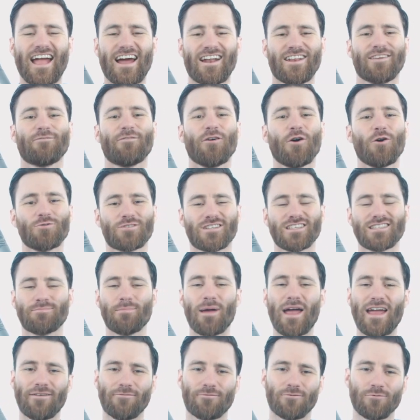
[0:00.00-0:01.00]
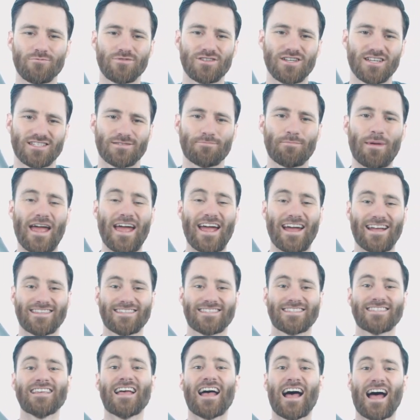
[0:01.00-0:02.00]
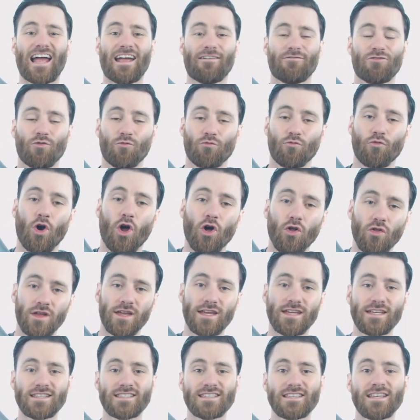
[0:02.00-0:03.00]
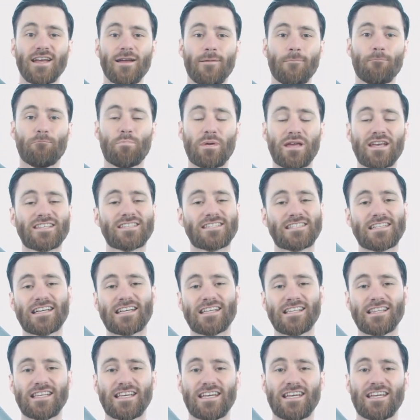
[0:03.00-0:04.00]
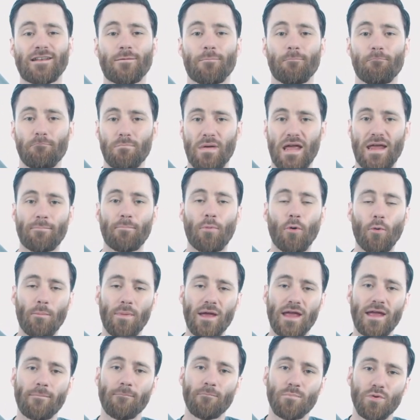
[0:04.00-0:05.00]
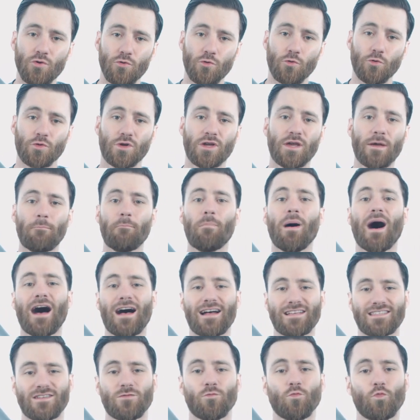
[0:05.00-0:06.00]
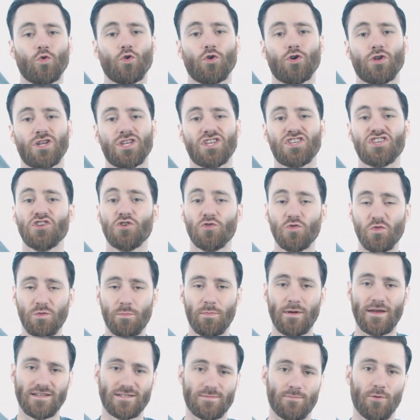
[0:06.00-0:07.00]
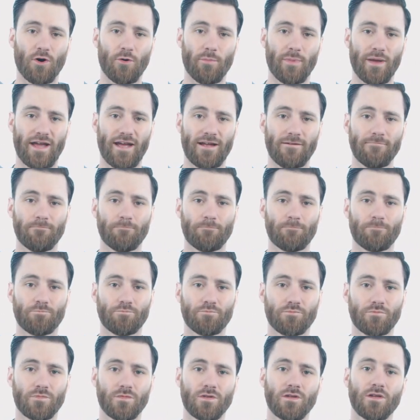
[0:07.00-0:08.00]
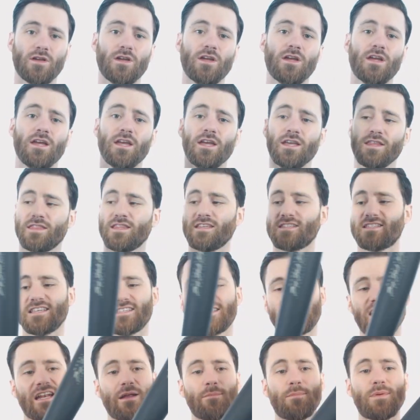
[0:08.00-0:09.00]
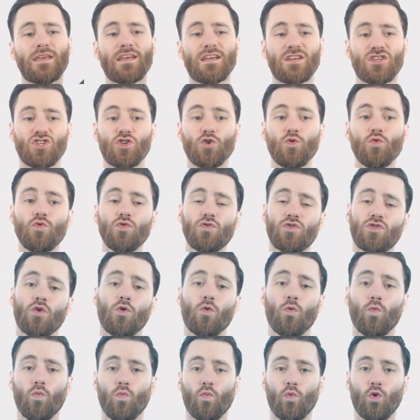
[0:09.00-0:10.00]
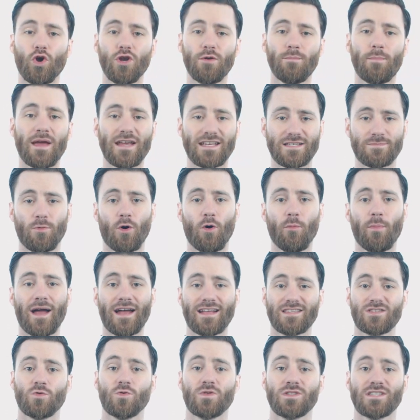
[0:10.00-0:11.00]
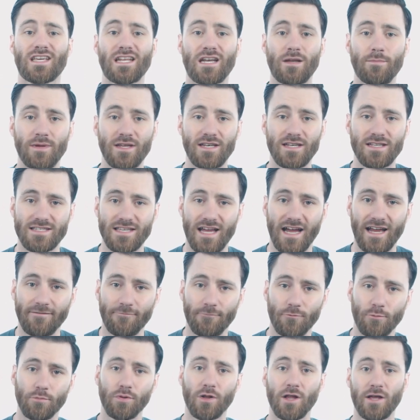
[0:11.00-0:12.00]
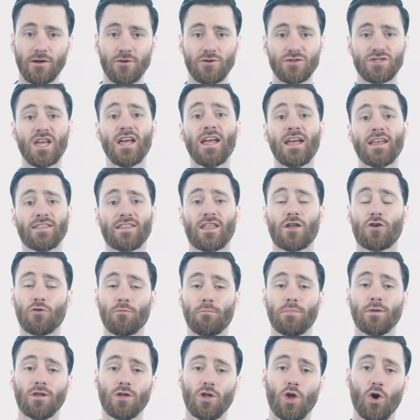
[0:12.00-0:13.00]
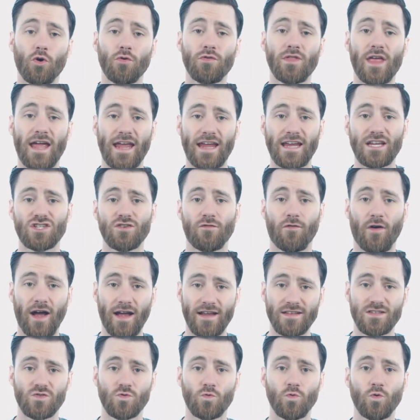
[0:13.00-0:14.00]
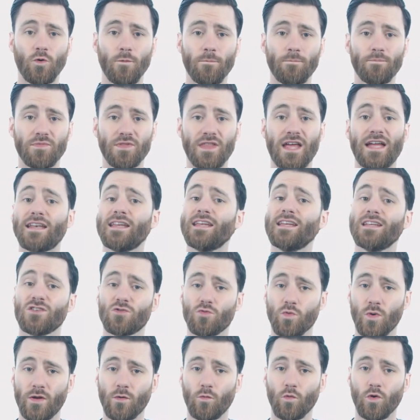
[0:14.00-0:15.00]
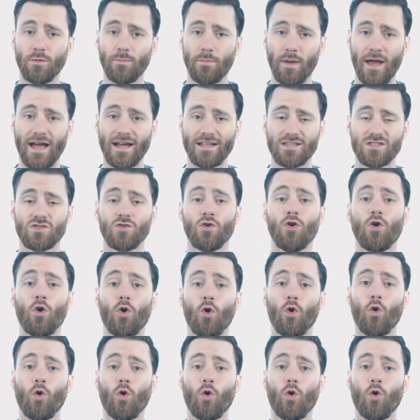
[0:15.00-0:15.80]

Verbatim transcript: Howdy folks, it's Ben from Just Bats. I have the Rawlings Big Stick Elite Maple Bamboo Composite Wood Youth Baseball Bat. This is going to be a youth wood baseball bat, so it's going to be designed for players that are below the age of high school that need to swing wood bats